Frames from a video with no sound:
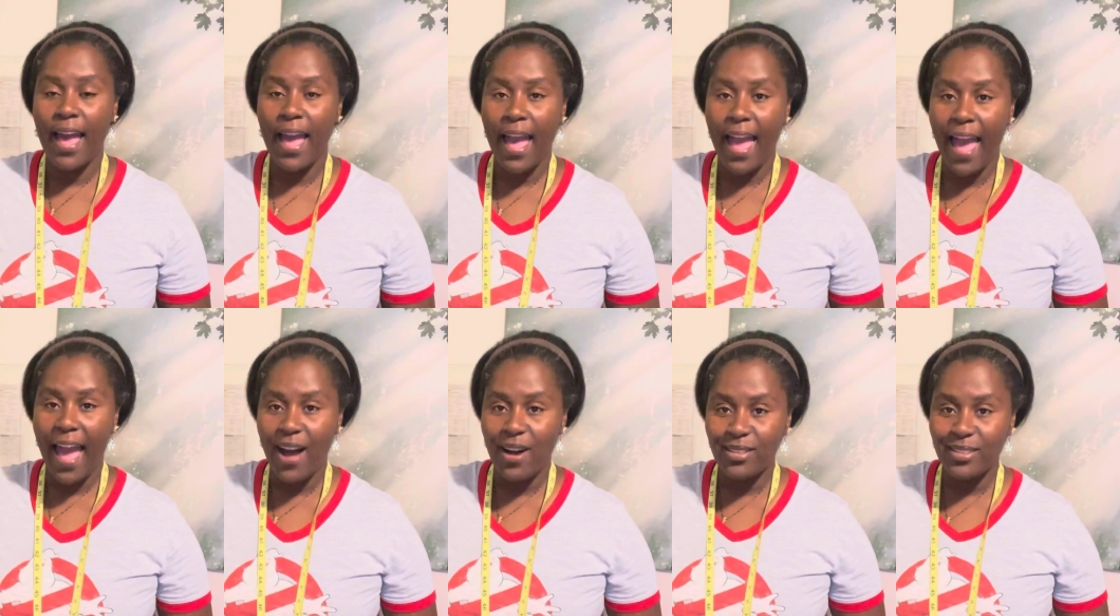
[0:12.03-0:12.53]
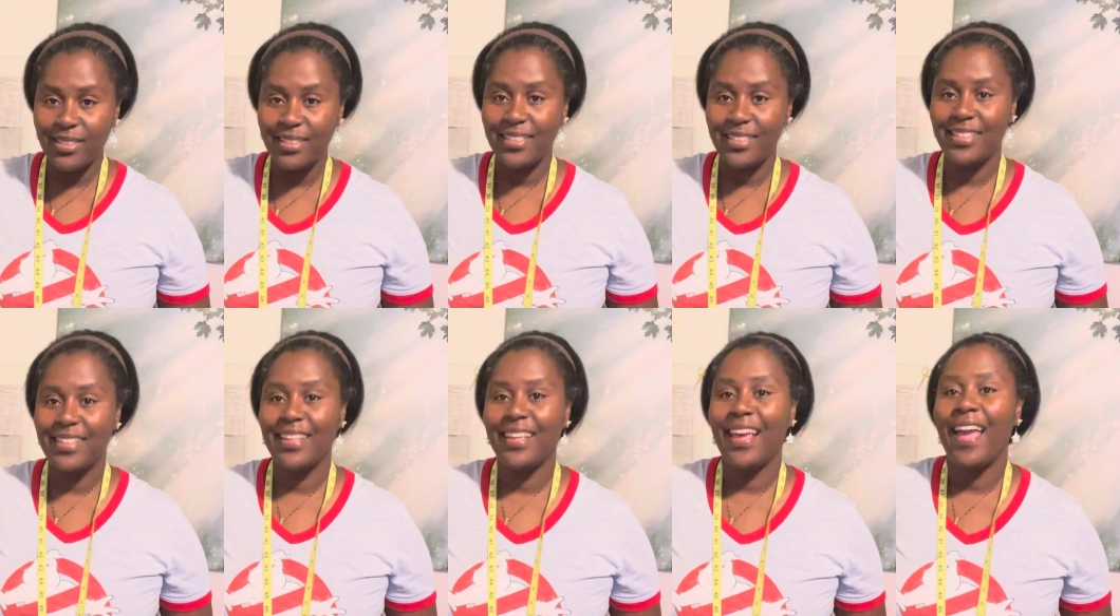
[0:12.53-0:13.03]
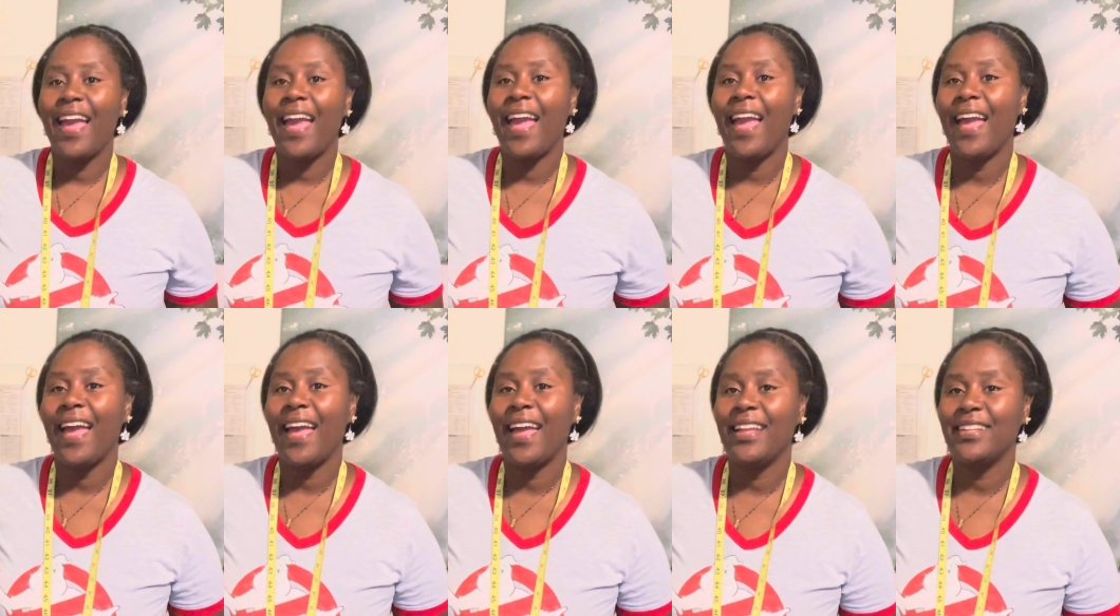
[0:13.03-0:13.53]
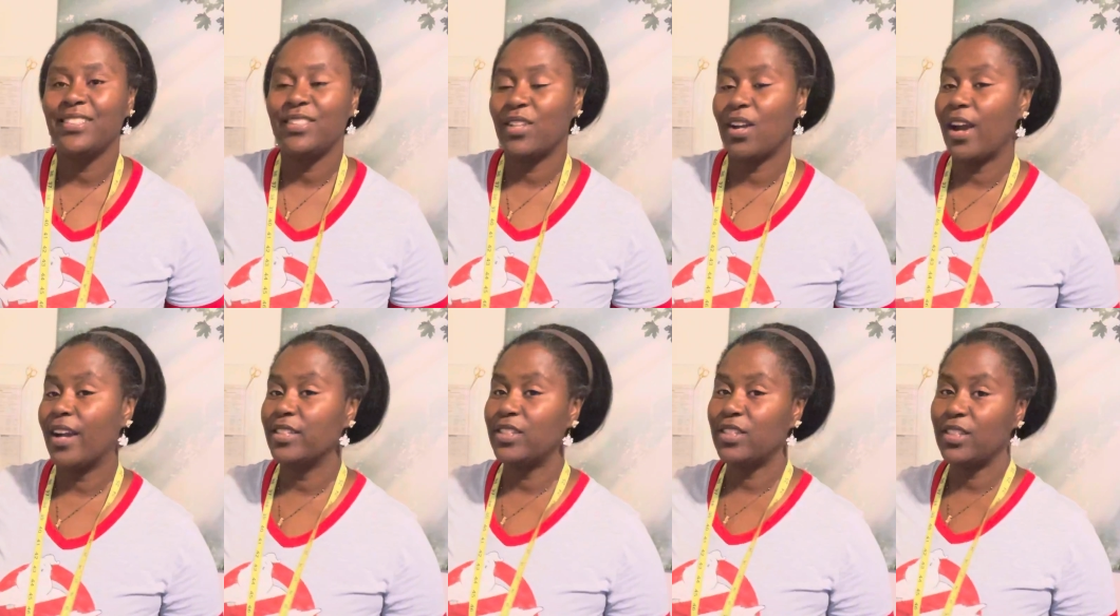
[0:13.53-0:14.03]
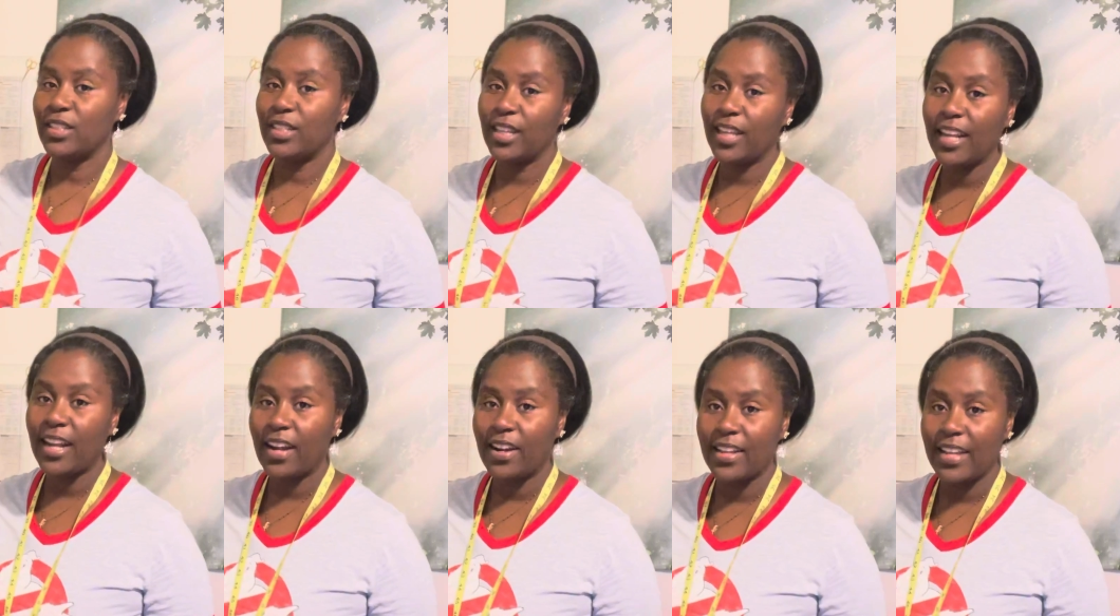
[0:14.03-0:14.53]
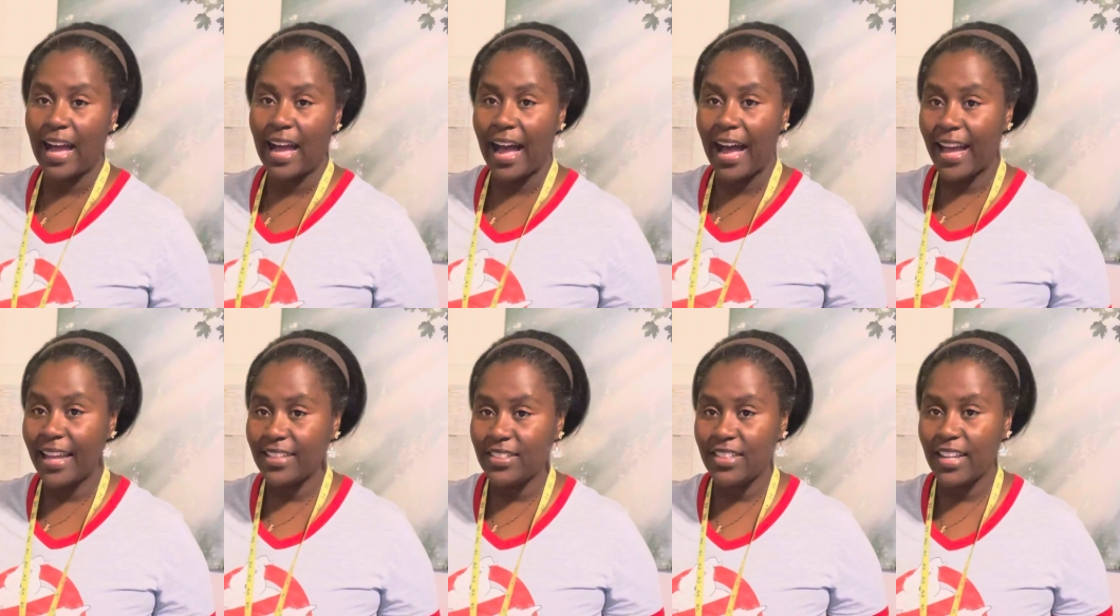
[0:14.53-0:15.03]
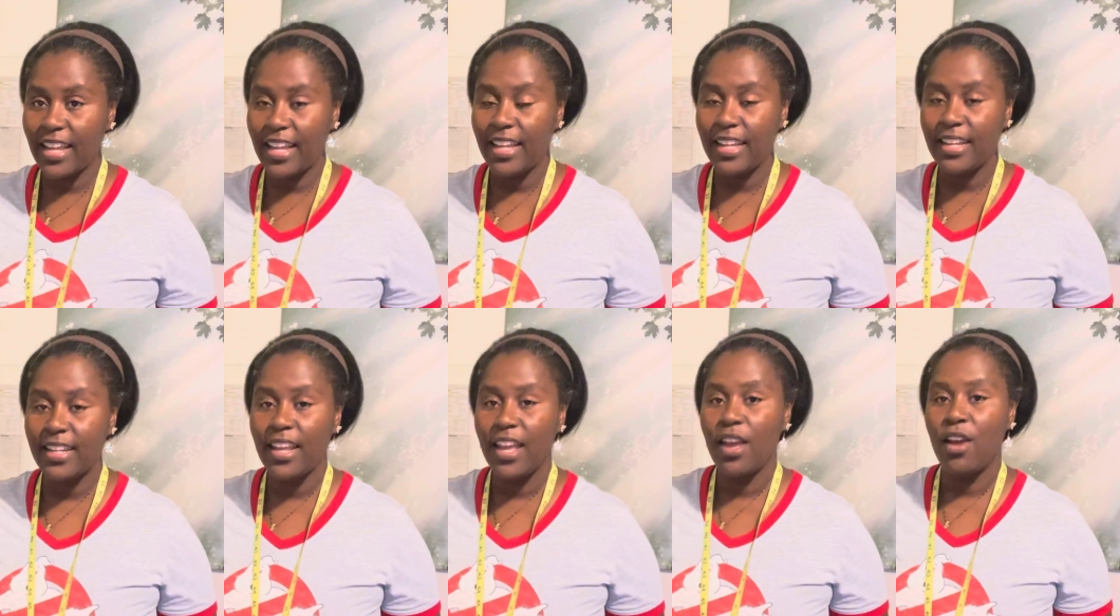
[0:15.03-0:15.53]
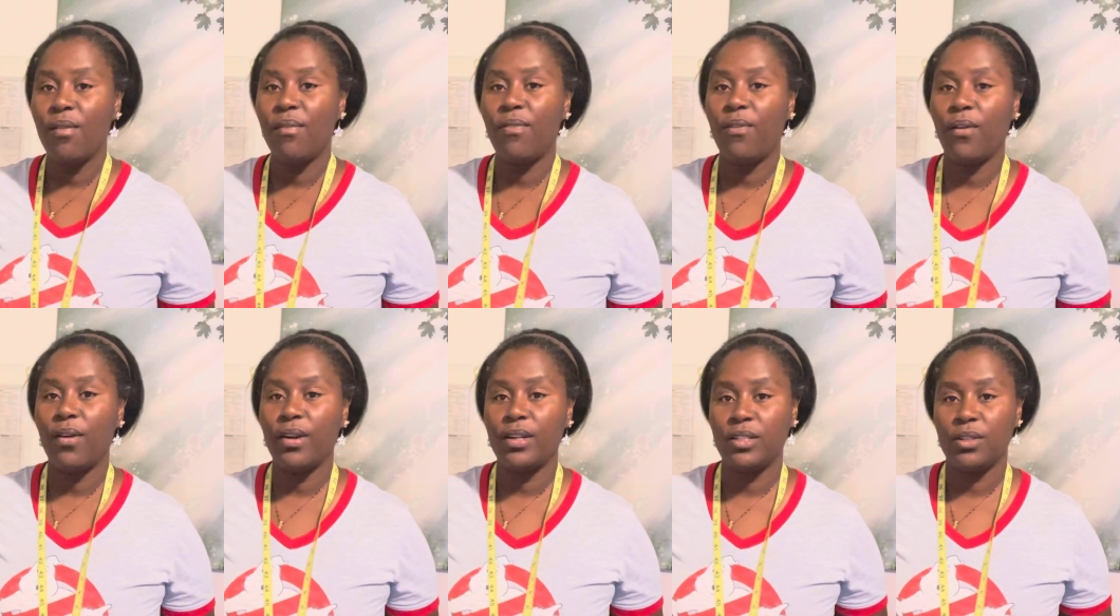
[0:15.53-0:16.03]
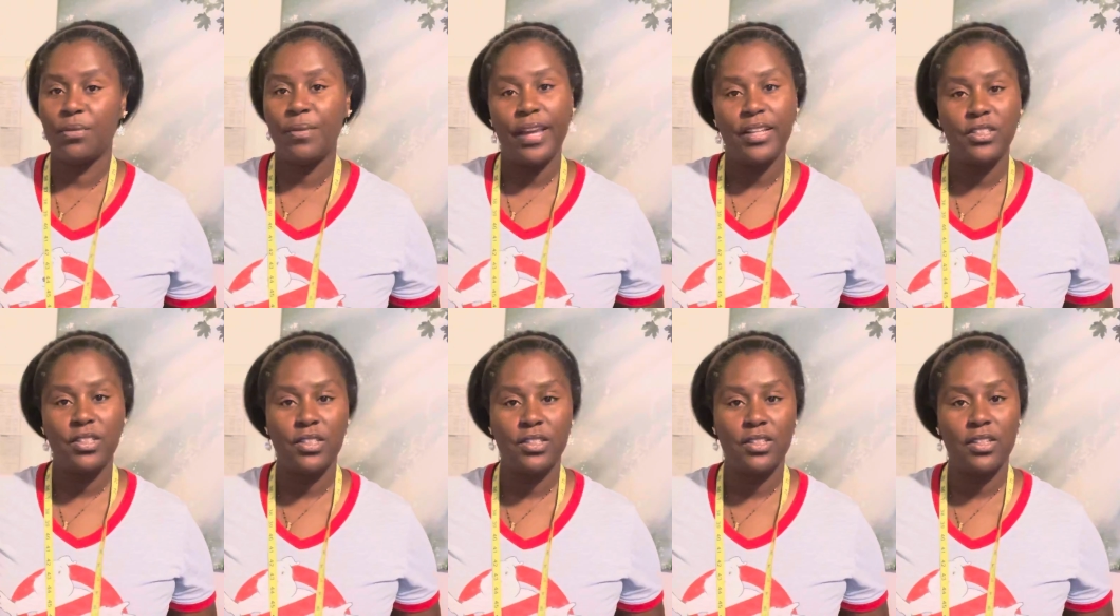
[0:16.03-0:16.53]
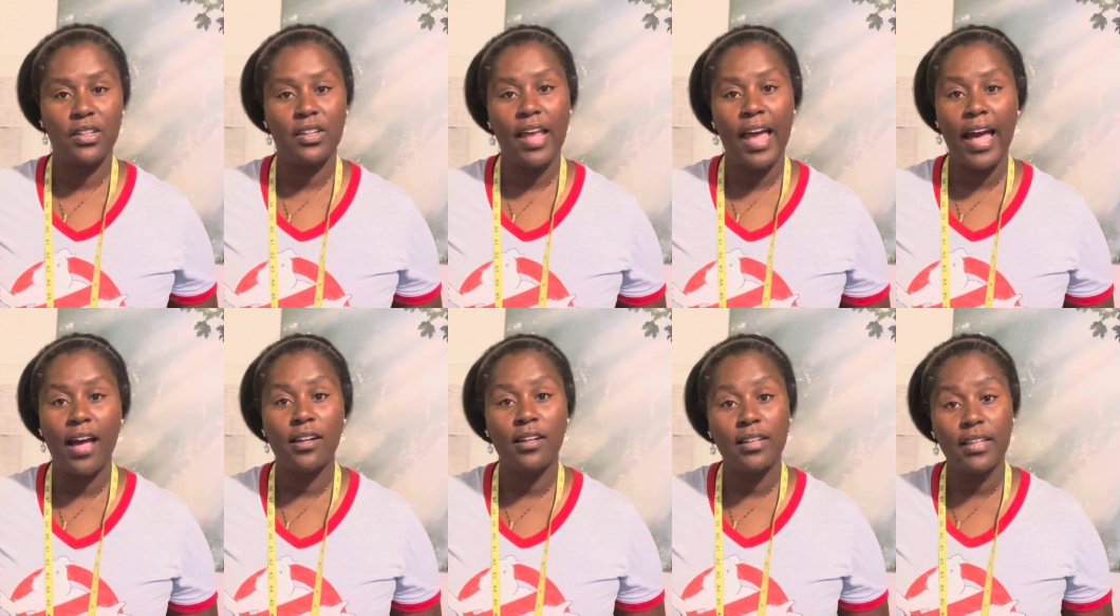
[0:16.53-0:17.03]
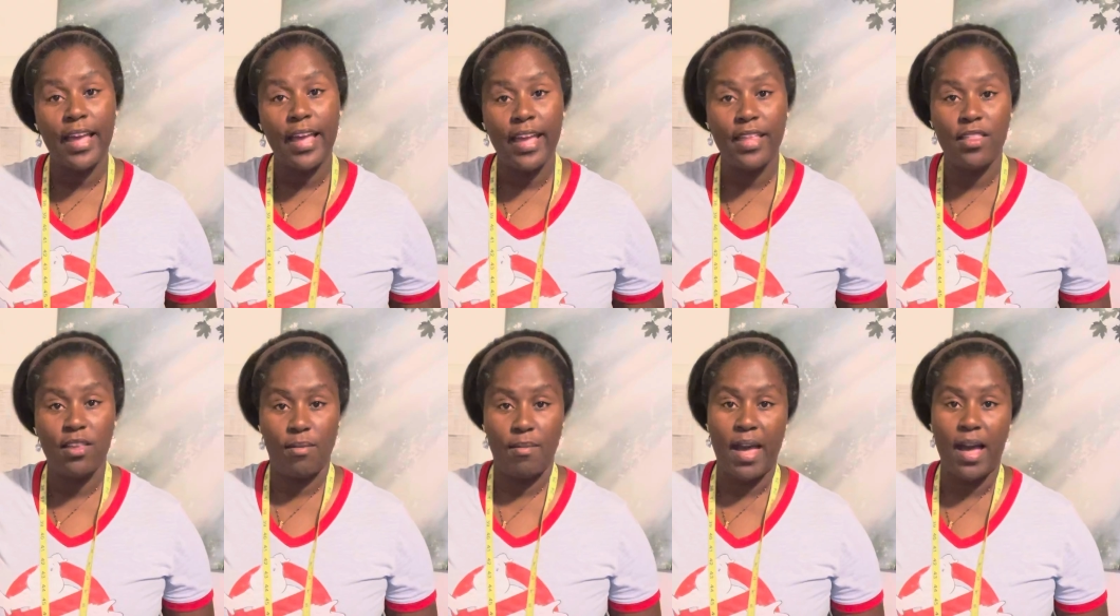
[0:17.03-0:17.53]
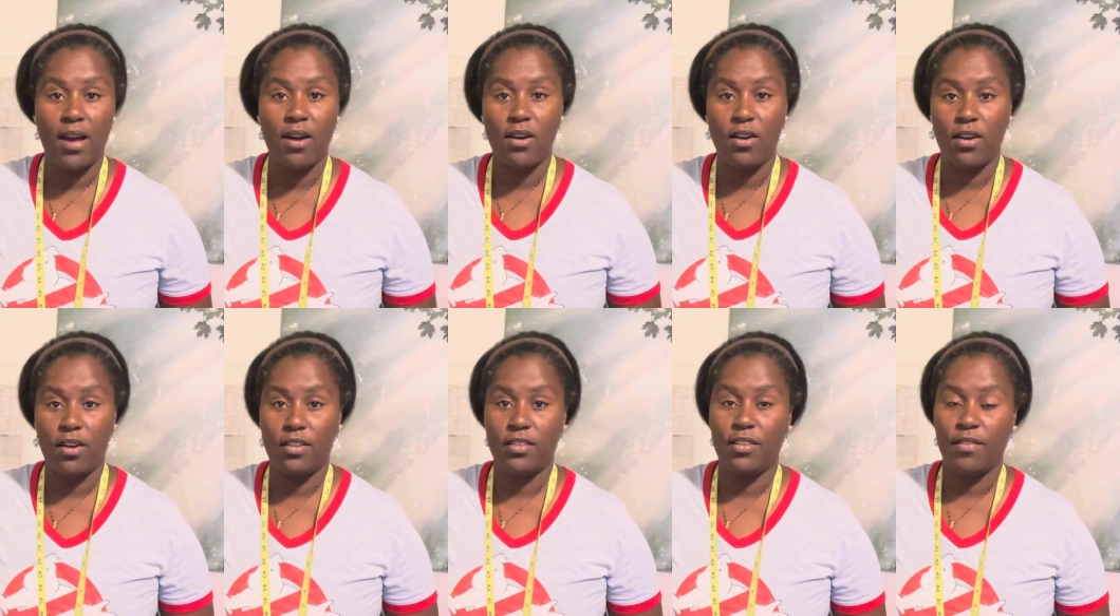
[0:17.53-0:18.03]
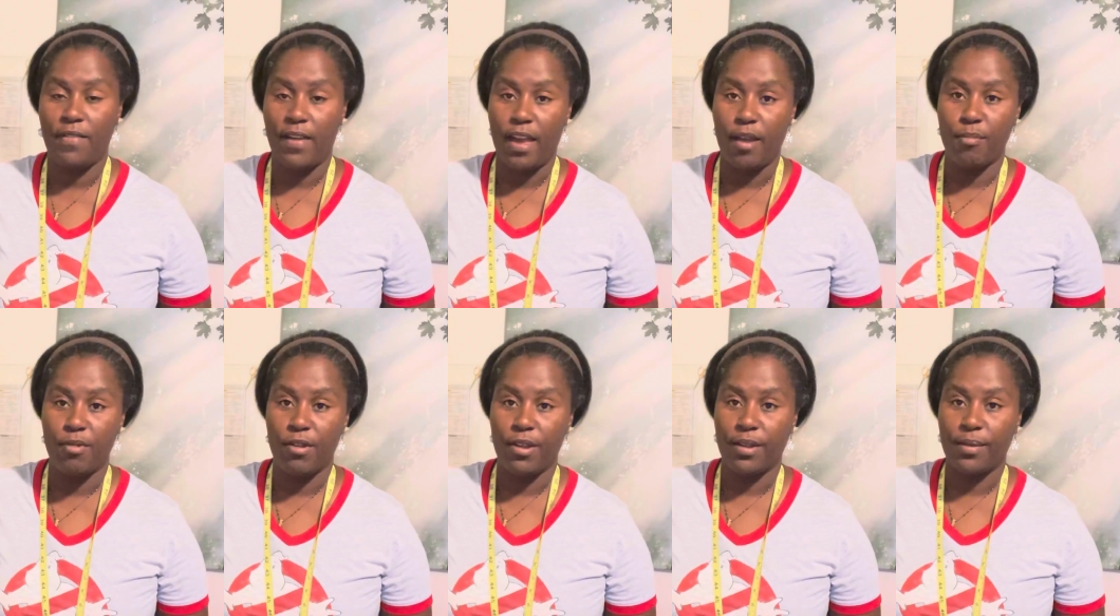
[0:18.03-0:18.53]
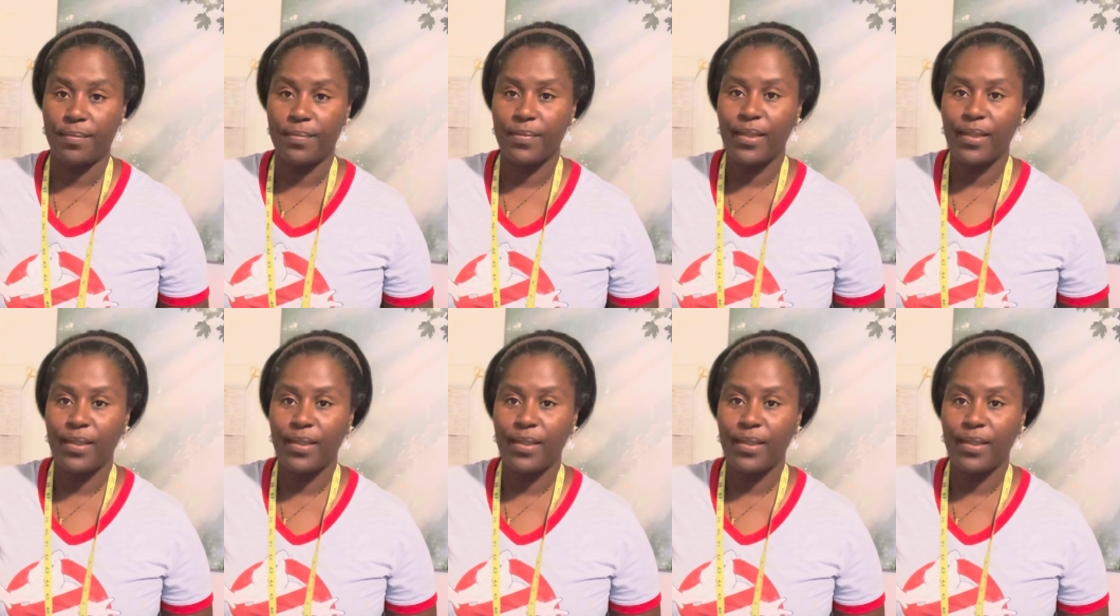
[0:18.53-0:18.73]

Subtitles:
out and start to look at our guide sheet for directions on how to lay them out on the fabric.